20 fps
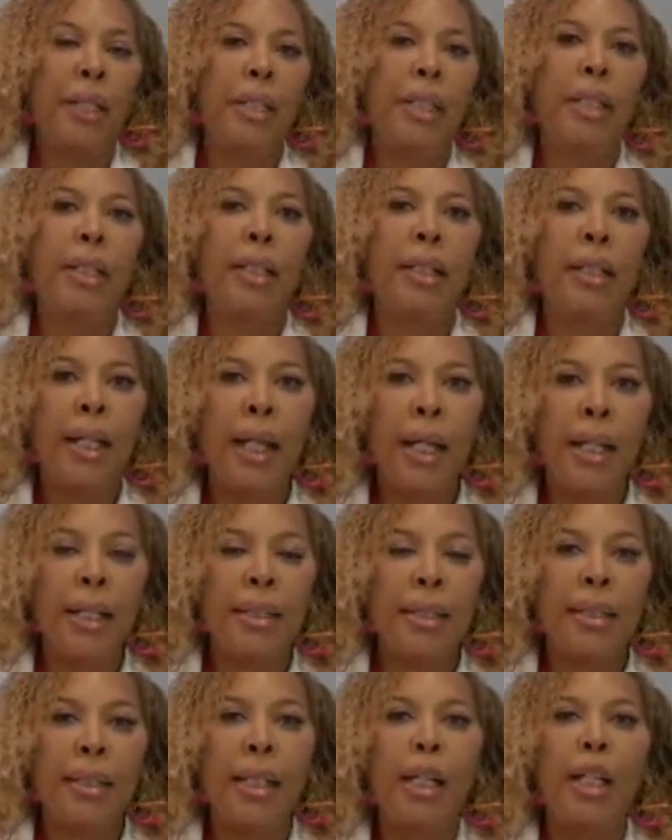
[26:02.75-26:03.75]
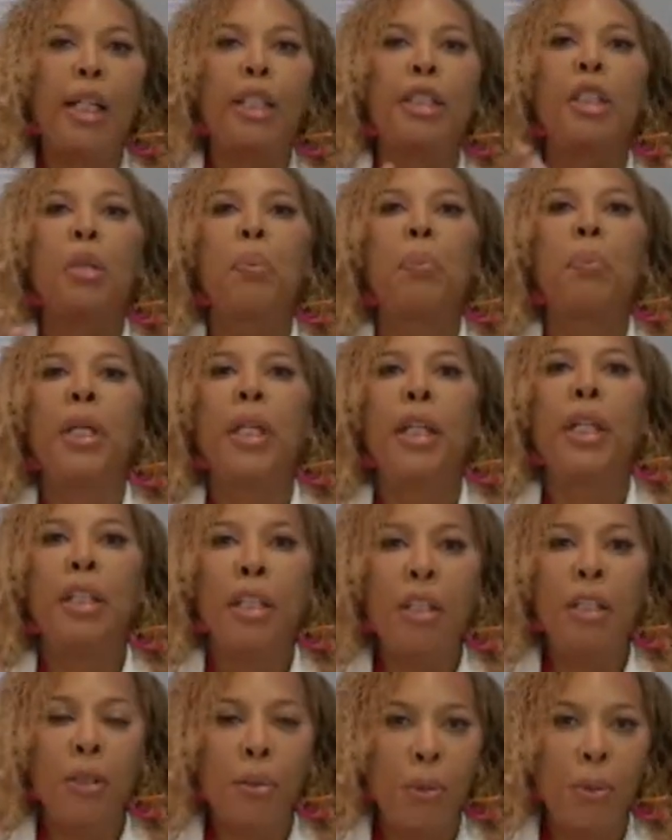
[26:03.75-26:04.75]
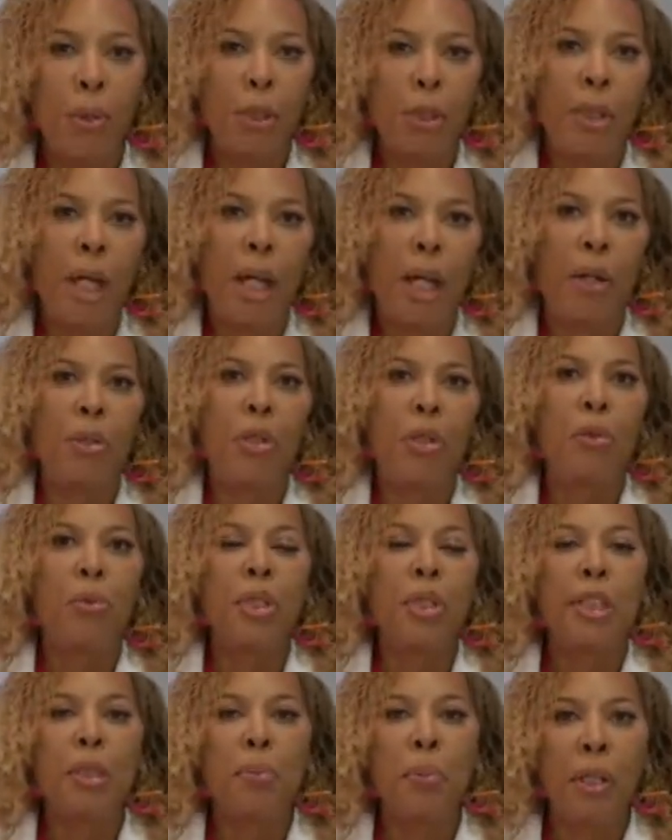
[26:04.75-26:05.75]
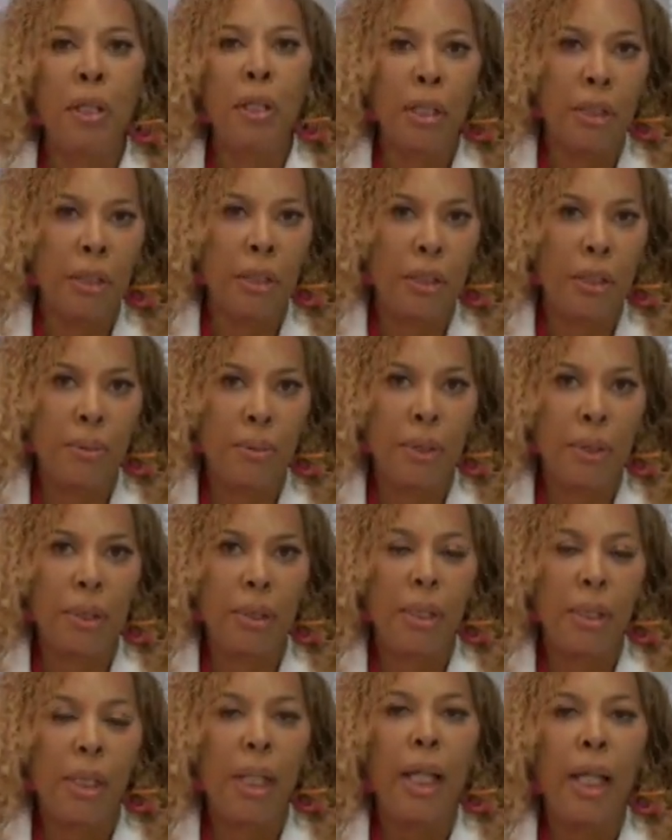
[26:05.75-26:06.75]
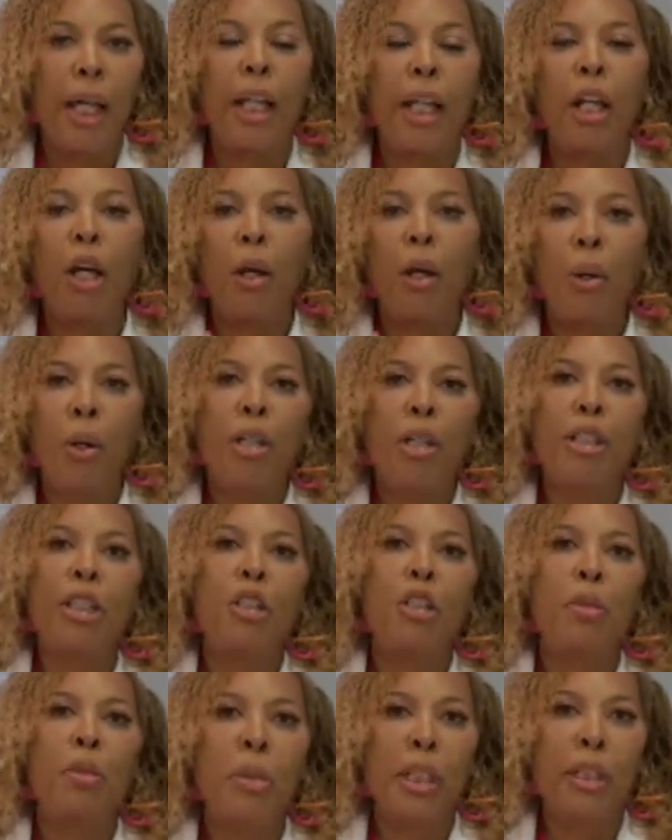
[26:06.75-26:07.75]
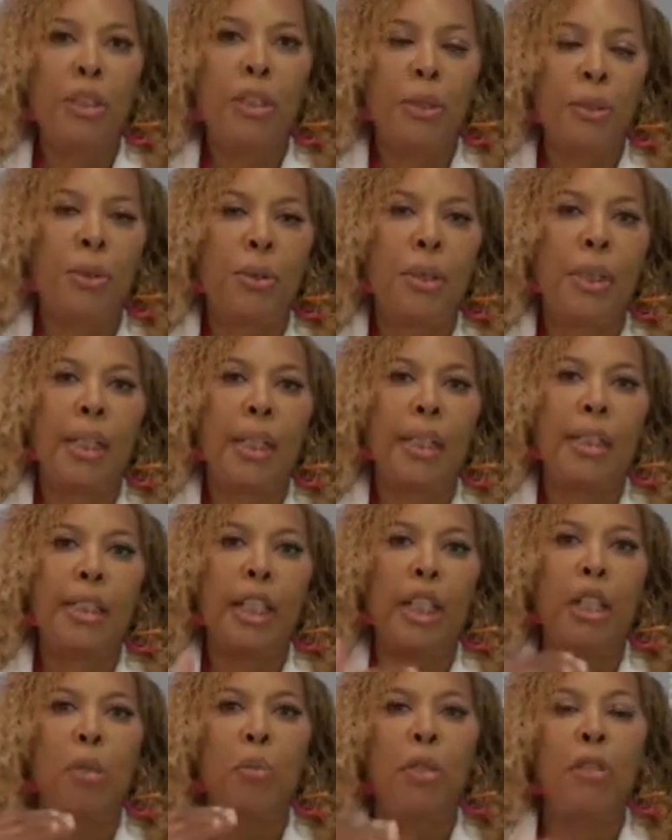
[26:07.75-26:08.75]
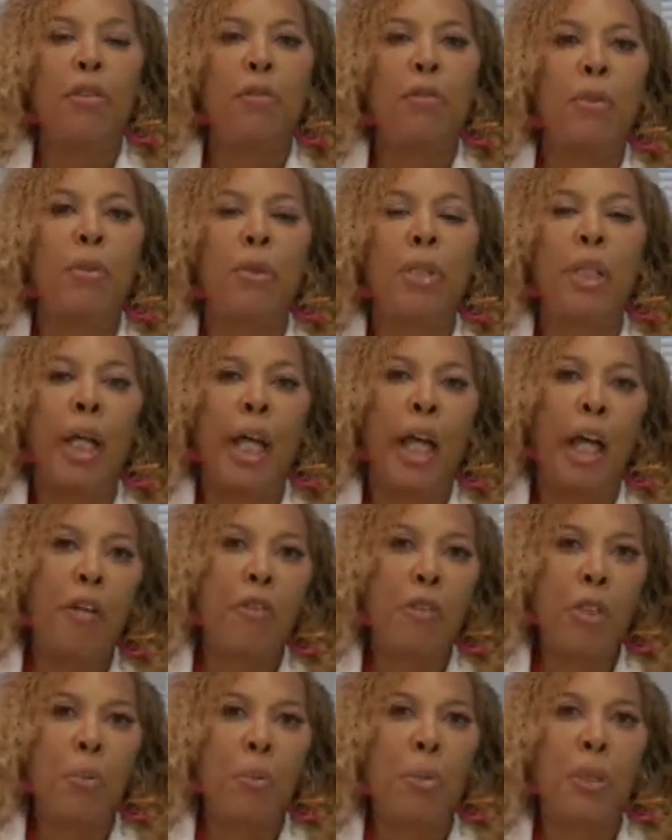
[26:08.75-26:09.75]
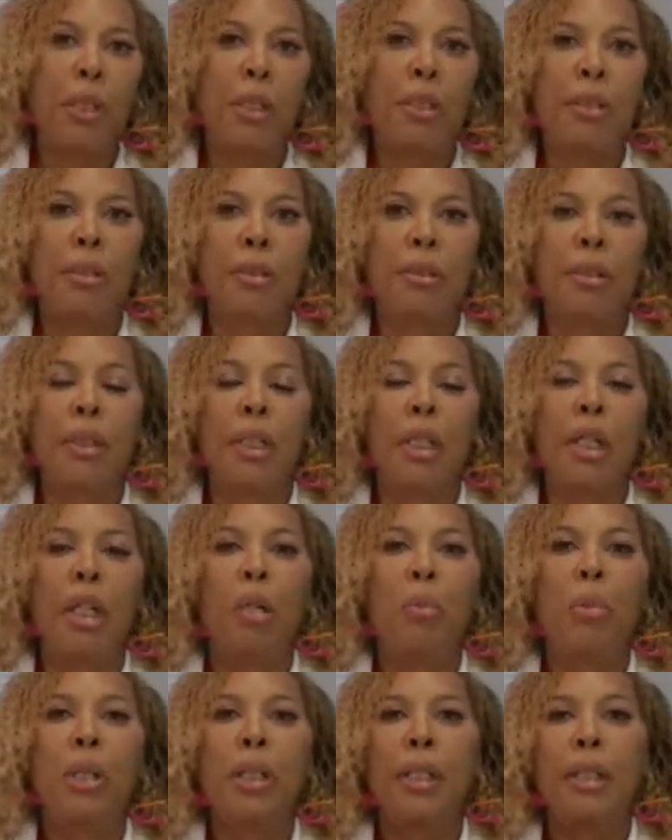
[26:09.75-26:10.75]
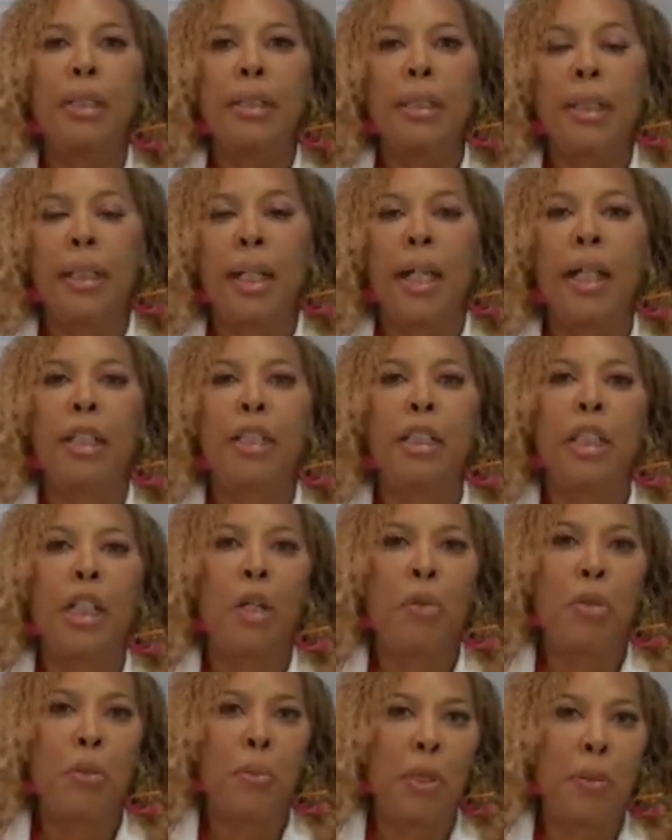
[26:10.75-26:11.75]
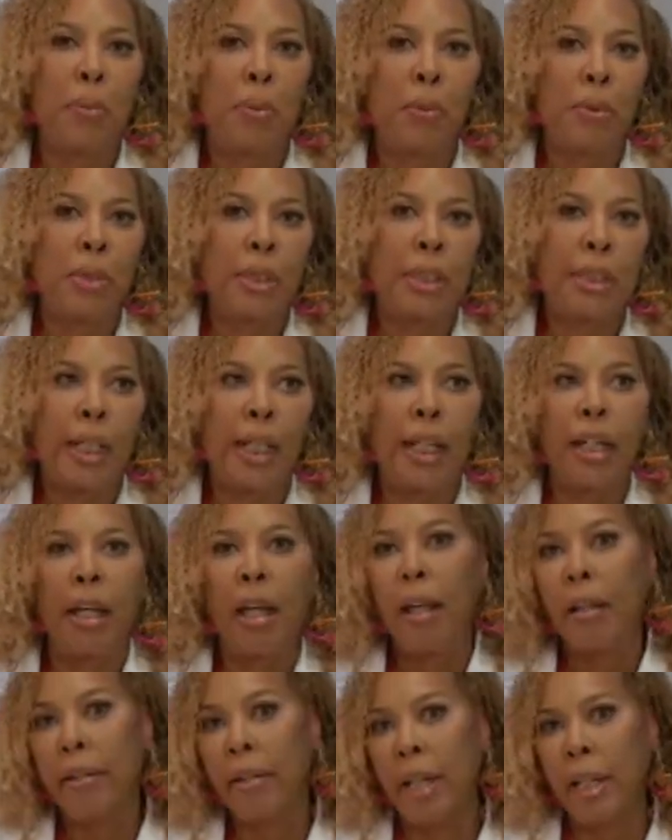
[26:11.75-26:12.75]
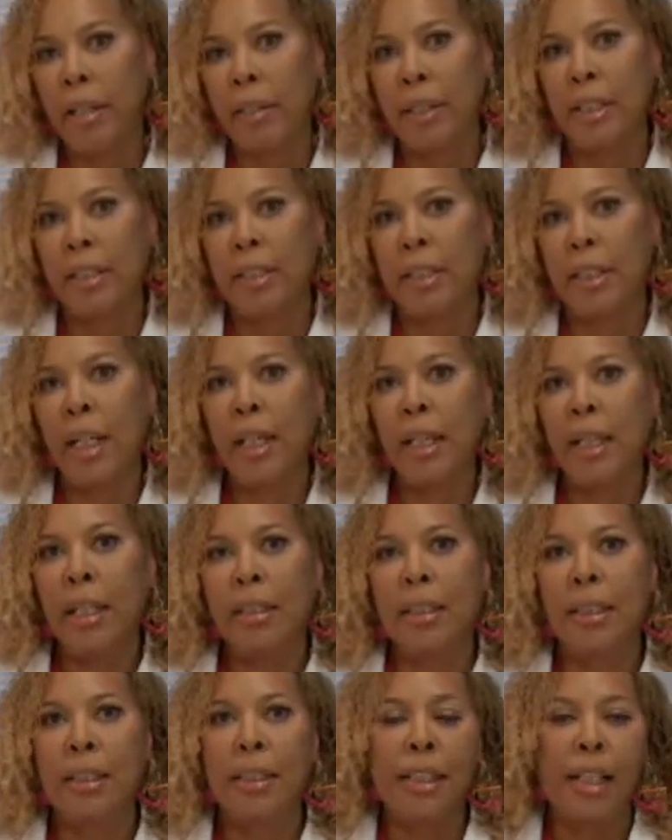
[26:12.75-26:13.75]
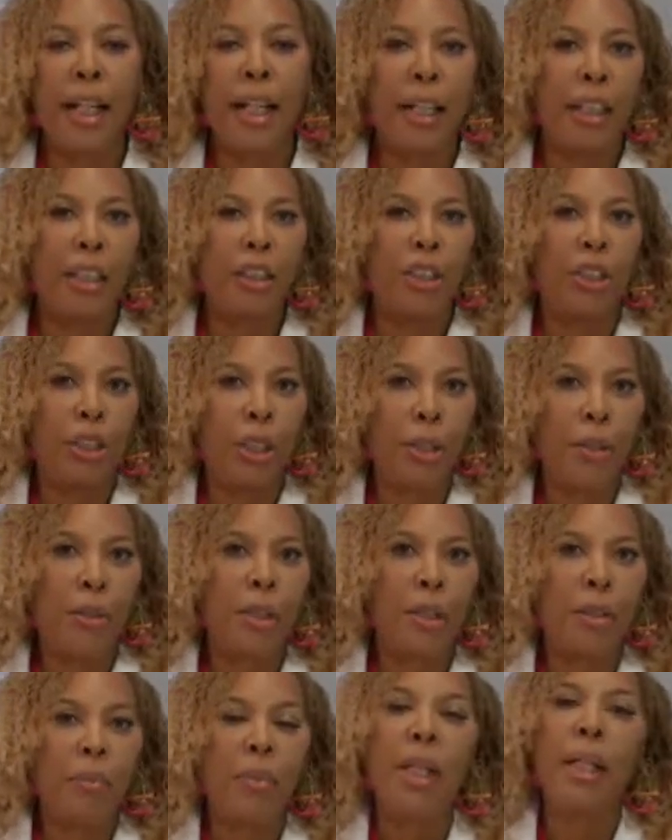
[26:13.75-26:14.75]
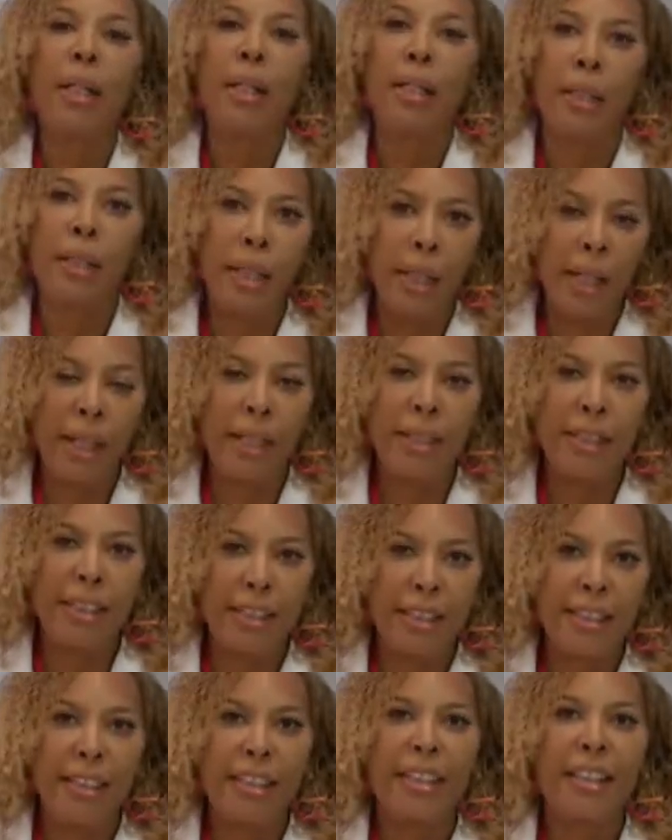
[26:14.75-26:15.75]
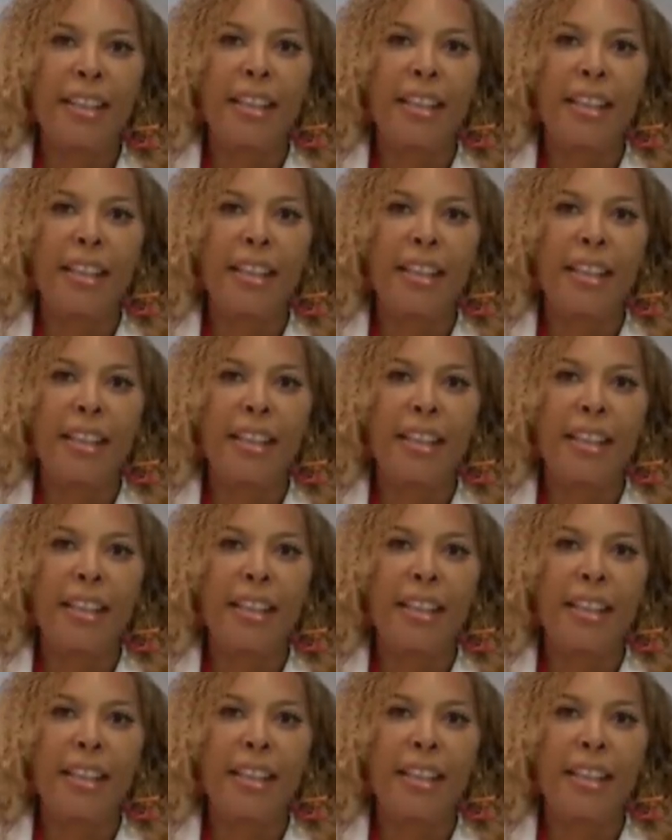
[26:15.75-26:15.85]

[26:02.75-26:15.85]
need less depending on how you respond to it. And I also make sure that I take before and after pictures because a lot of times people will say, nothing changed. And then I can show them, yes,